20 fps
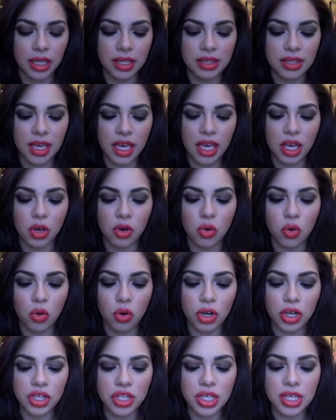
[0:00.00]
It's a
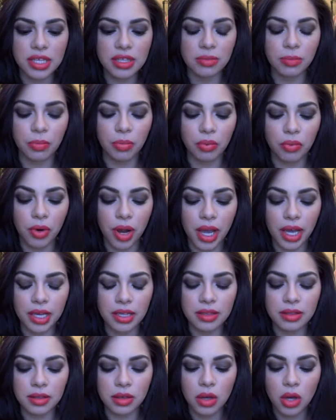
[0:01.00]
gorgeous
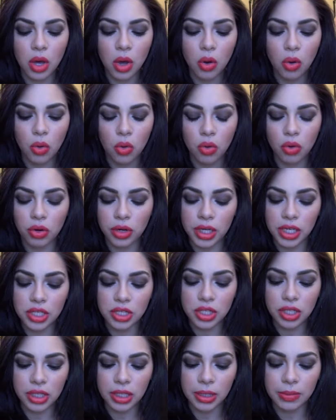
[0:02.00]
bright
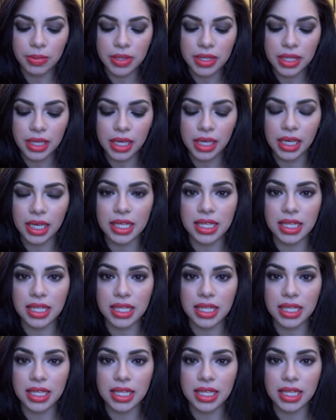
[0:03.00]
orange lipstick.